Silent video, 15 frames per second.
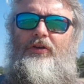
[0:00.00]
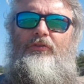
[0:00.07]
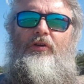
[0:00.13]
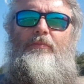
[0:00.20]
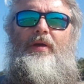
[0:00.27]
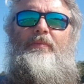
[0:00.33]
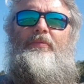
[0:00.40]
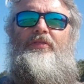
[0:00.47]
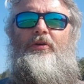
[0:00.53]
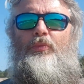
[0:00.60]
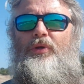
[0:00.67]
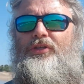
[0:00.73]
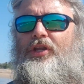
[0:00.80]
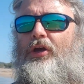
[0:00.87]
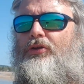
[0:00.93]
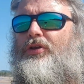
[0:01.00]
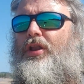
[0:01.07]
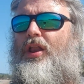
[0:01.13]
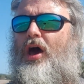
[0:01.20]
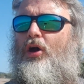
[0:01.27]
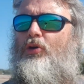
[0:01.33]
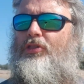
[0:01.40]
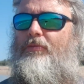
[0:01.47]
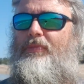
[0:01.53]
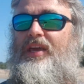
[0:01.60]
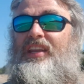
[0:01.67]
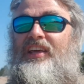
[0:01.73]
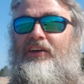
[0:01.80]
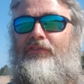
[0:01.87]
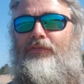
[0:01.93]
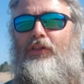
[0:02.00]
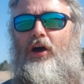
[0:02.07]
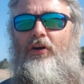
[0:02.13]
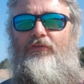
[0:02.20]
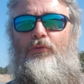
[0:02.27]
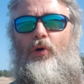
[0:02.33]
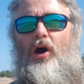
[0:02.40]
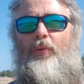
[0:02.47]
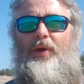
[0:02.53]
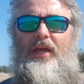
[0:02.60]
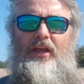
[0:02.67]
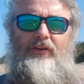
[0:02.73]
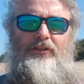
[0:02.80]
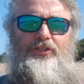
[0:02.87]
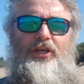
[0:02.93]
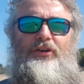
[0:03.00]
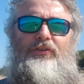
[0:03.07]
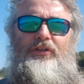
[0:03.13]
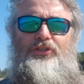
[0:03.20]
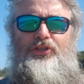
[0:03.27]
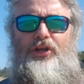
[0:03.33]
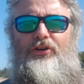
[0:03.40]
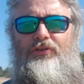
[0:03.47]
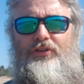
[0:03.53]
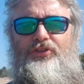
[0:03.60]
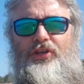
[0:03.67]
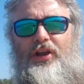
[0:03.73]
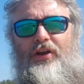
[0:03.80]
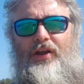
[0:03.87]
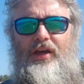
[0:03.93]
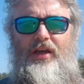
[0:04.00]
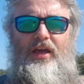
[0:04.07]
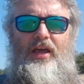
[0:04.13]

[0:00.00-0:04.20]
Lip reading: Remember that we don't know the meaning of life, why we're here, etc., etc., etc.,